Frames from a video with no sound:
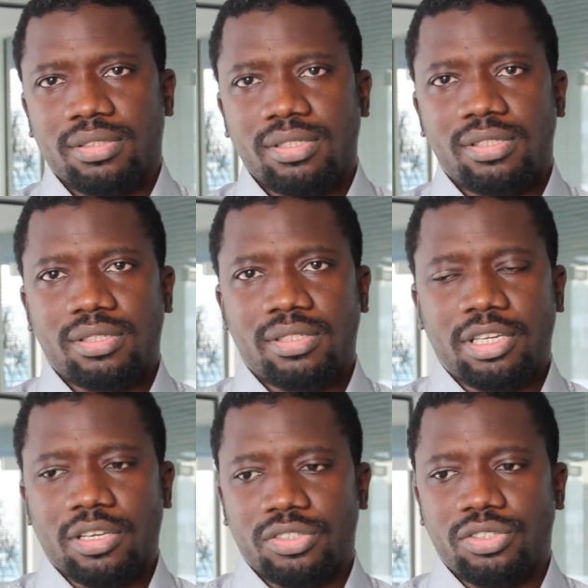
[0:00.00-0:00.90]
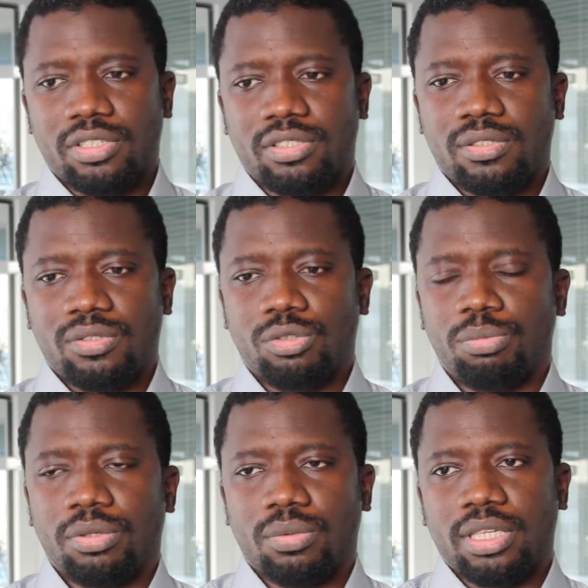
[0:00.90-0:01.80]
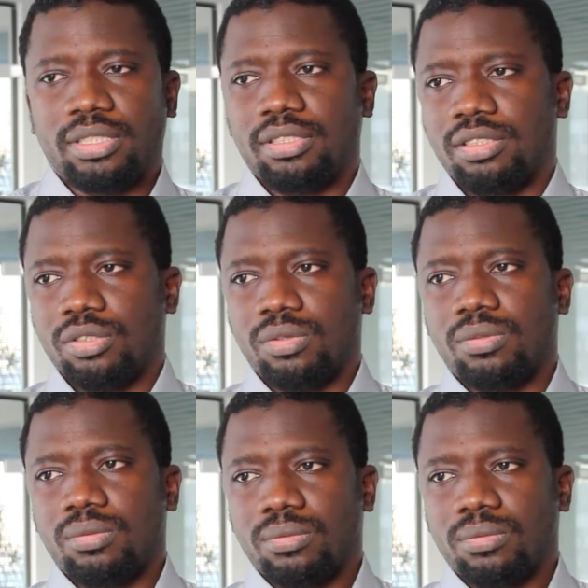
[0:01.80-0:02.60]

skills just should be related to